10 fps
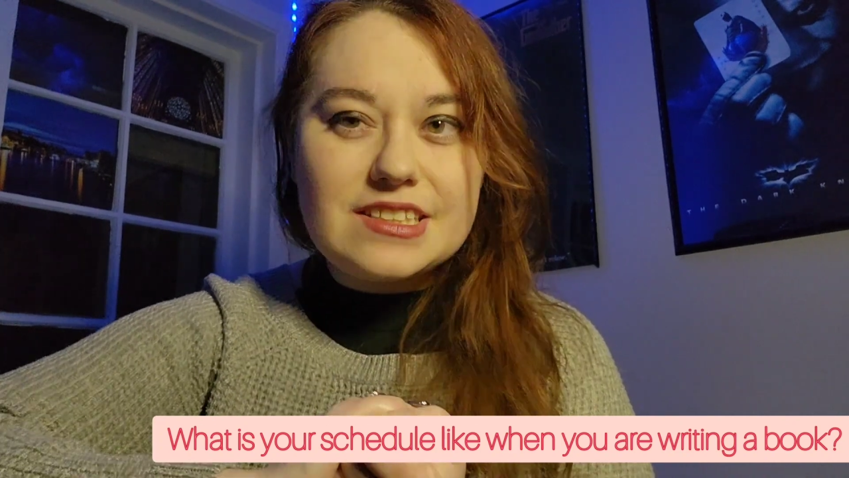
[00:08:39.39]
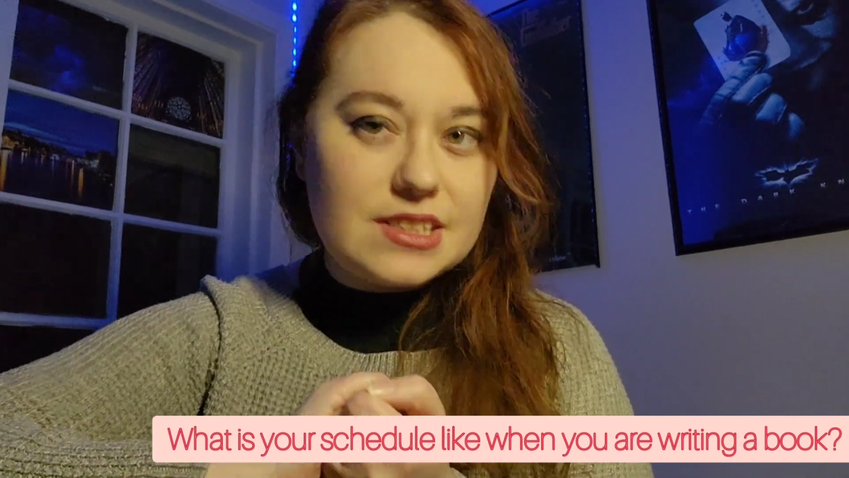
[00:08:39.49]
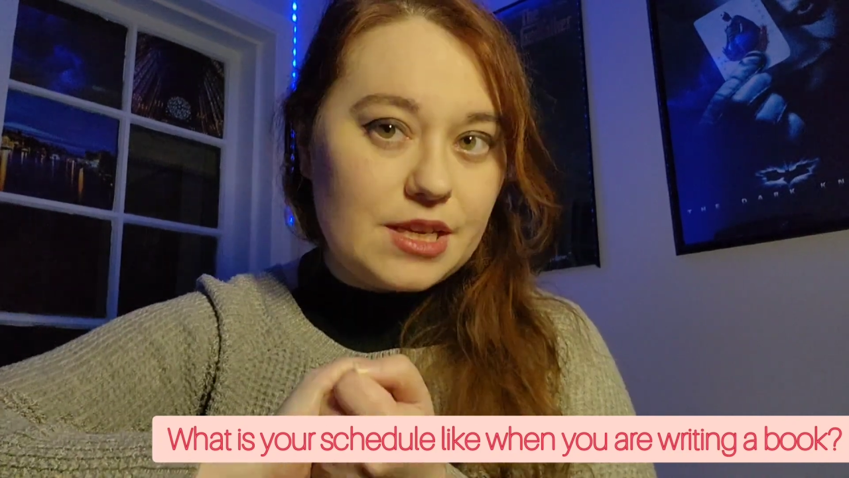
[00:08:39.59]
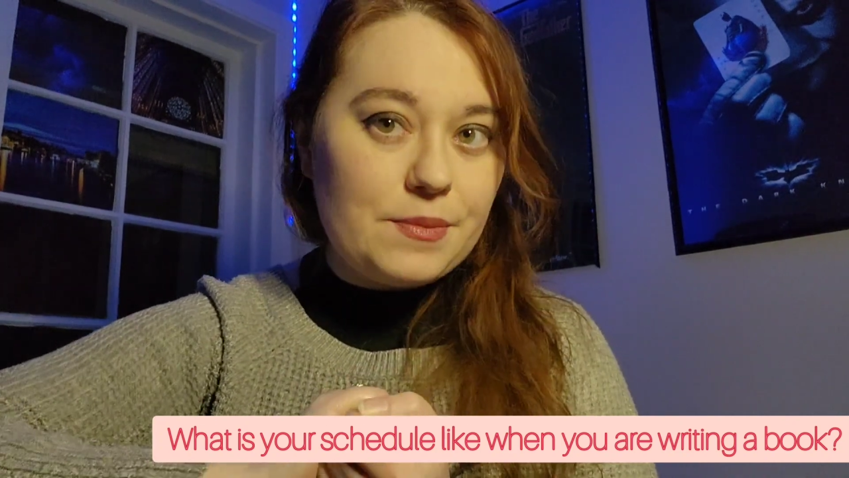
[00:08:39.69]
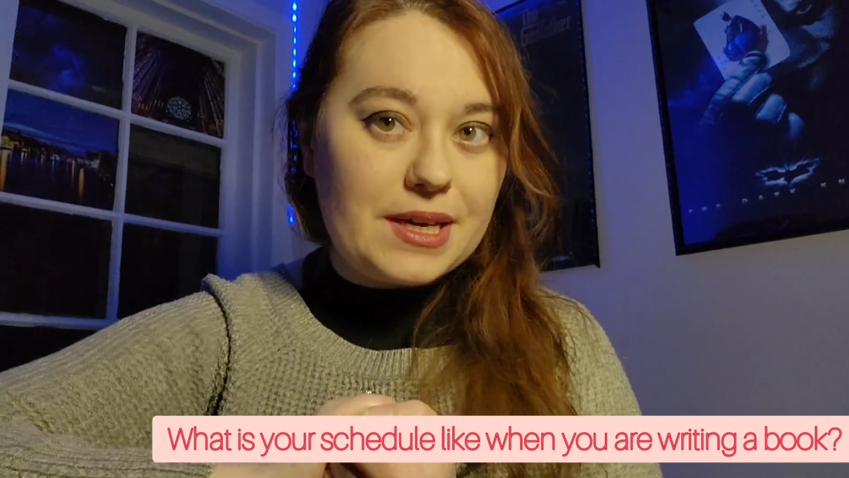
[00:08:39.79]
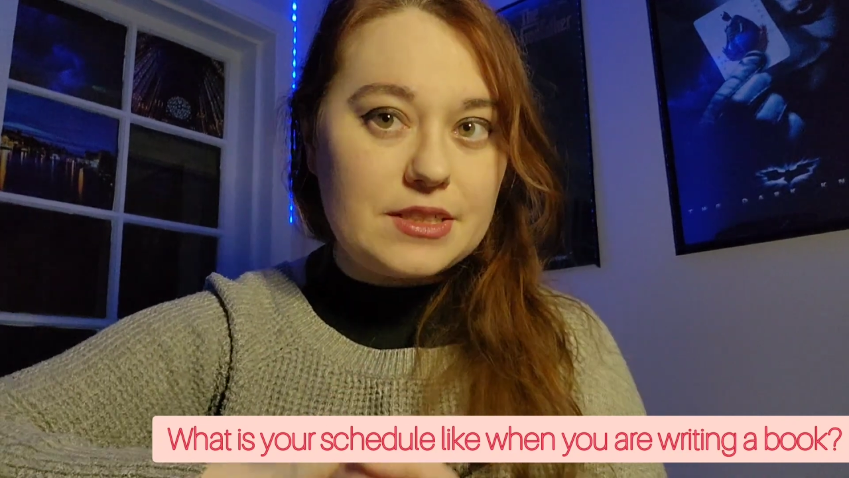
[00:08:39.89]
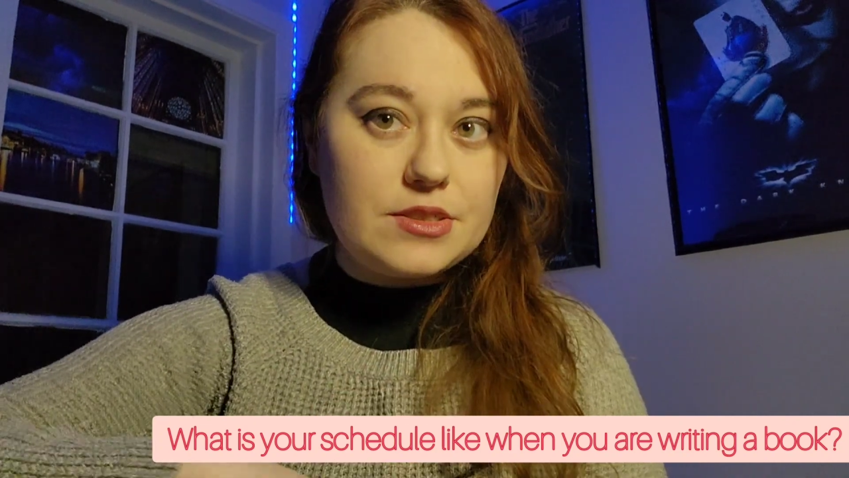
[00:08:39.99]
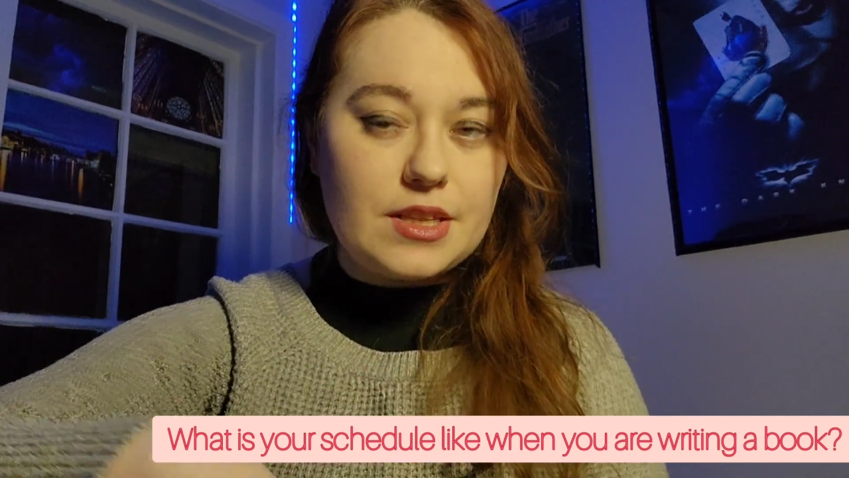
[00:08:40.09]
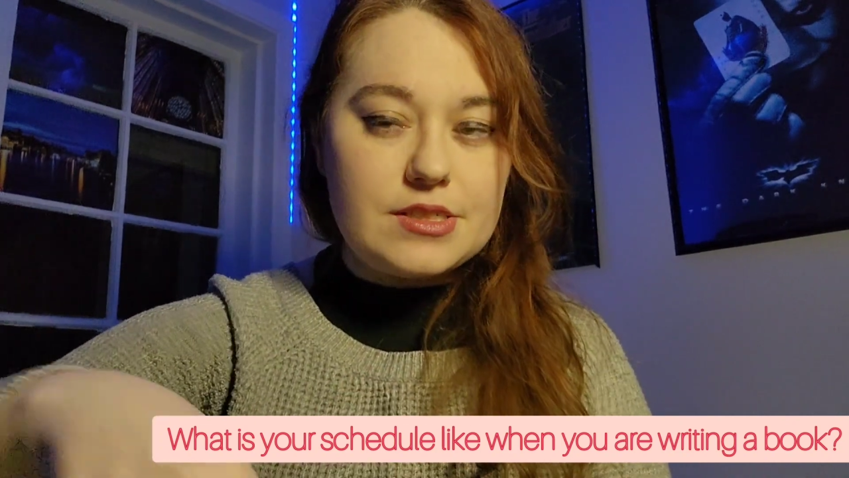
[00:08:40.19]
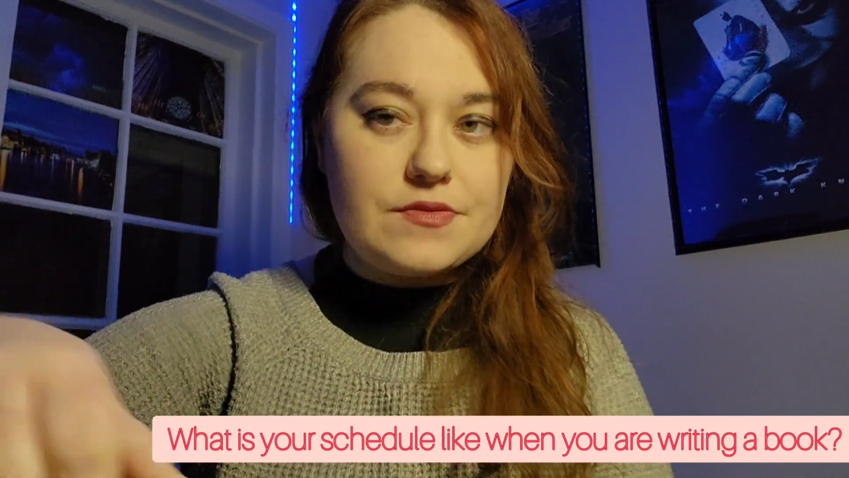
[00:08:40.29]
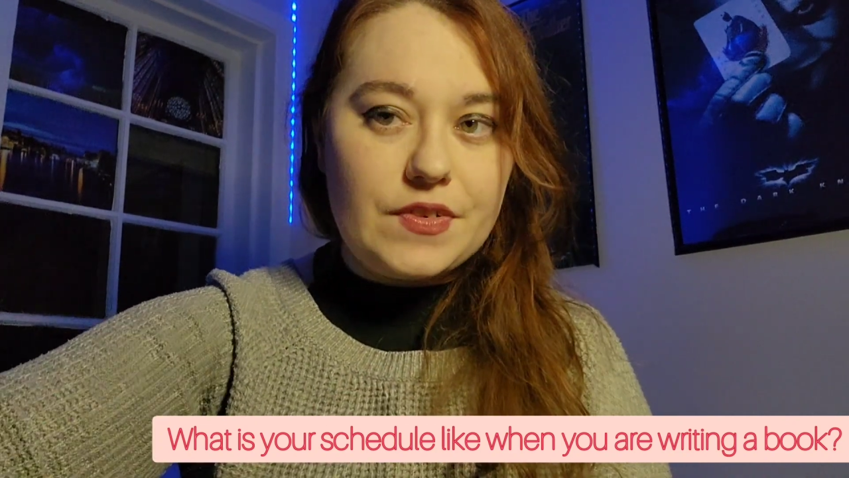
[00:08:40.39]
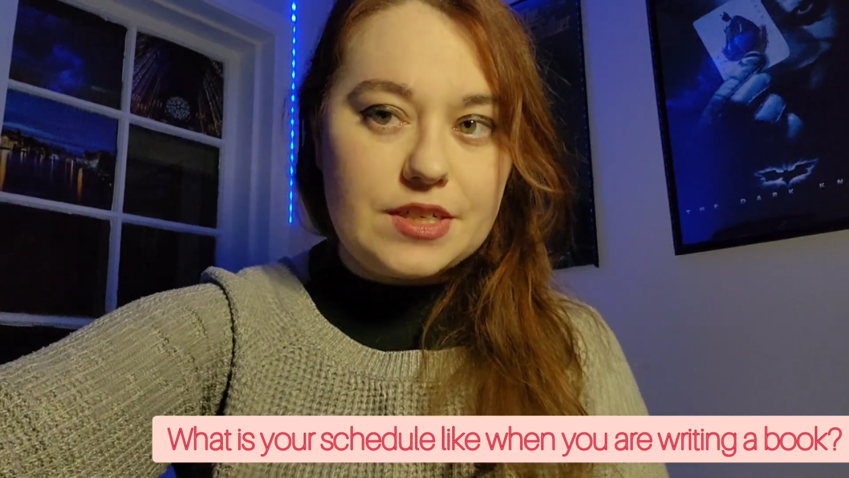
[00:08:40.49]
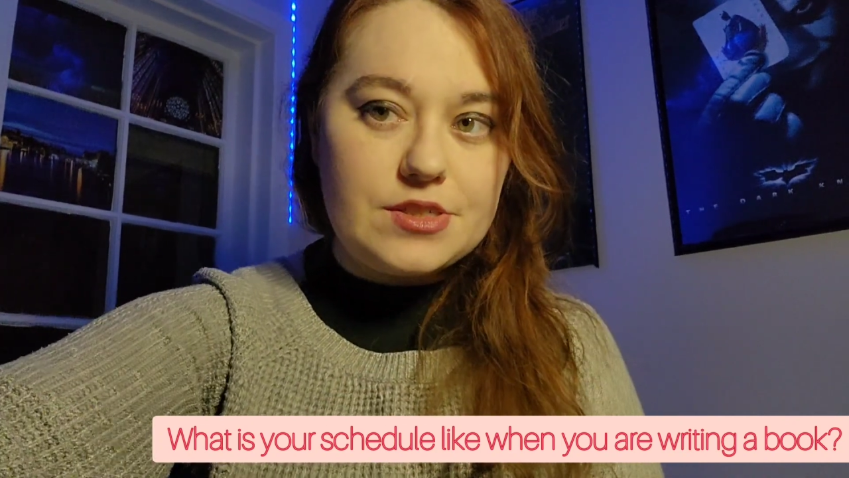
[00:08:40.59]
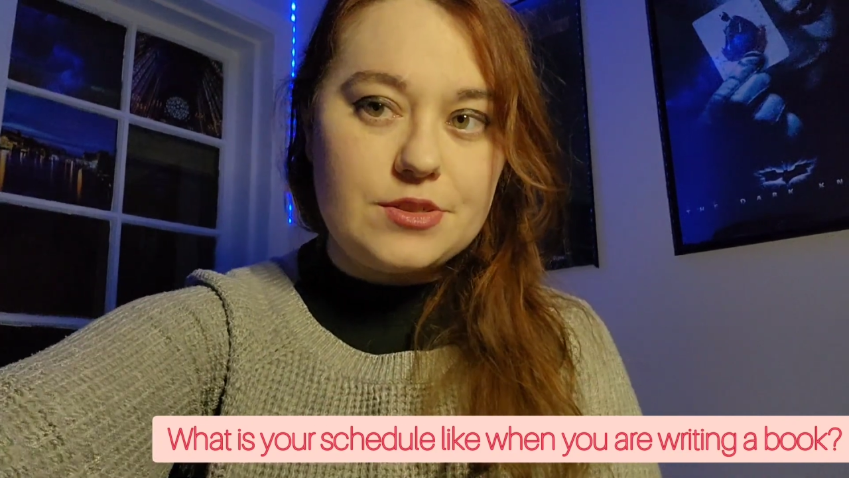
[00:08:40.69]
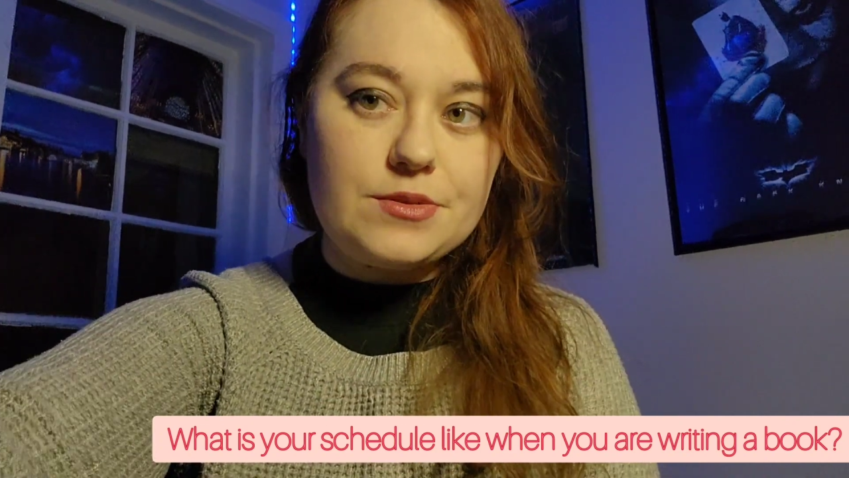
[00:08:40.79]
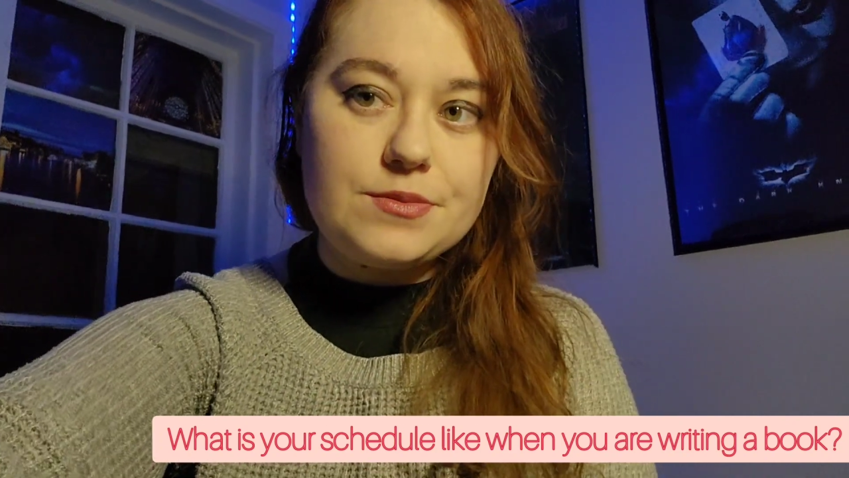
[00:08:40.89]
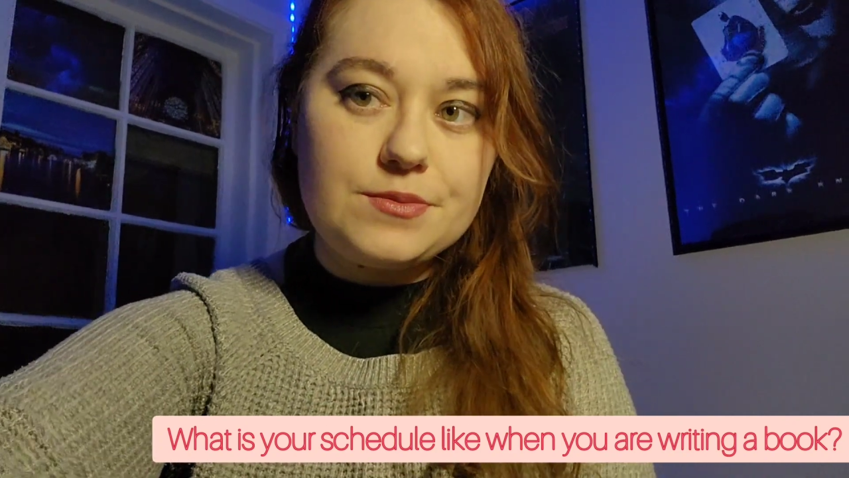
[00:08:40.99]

to get back into that very soon.